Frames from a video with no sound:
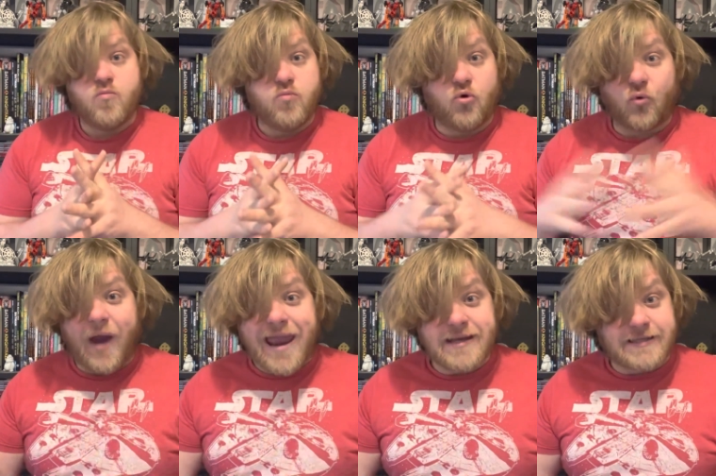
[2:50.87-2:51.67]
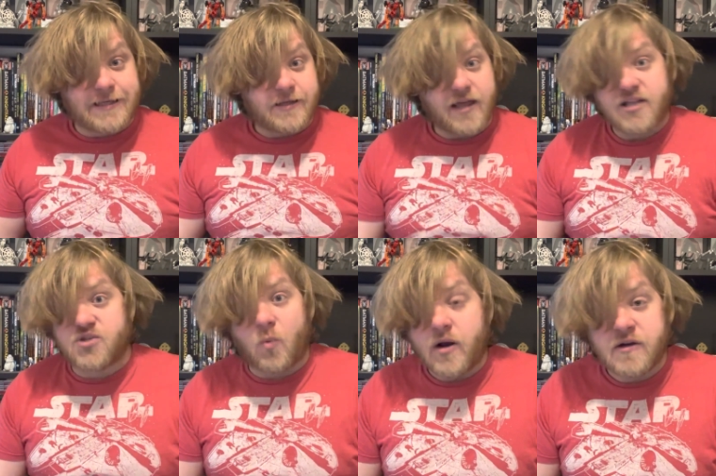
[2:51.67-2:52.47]
great. That's
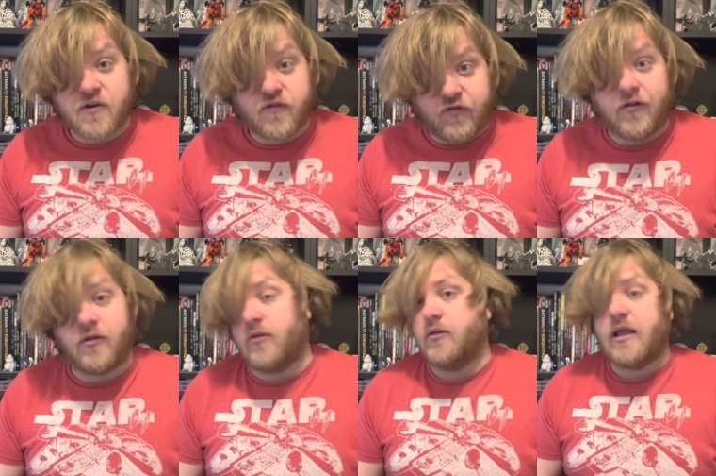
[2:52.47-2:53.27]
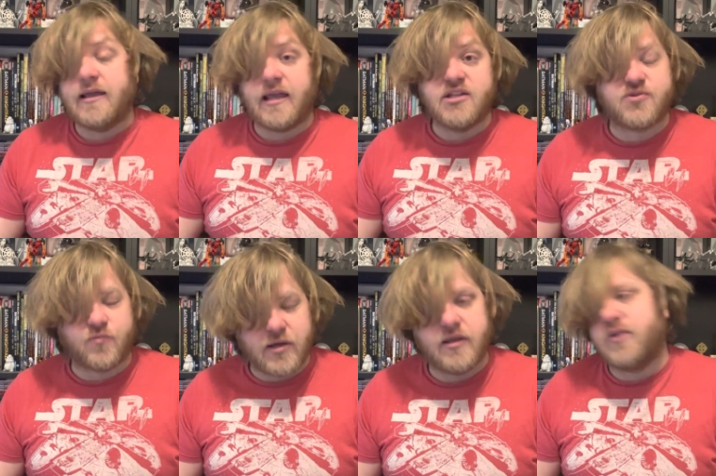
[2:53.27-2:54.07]
wonderful. Like it's
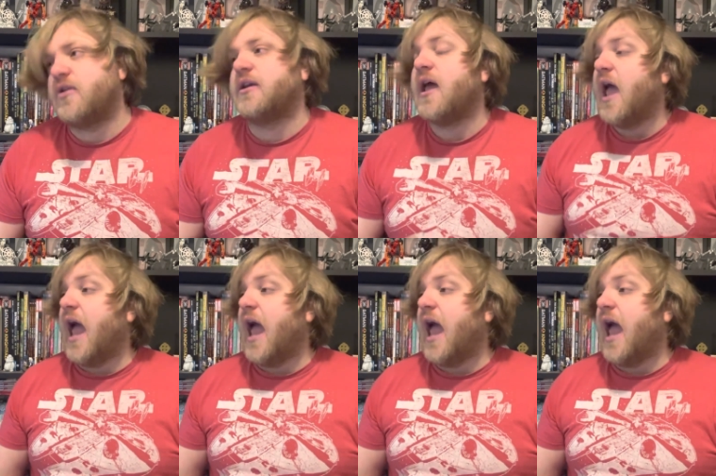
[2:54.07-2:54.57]
really good.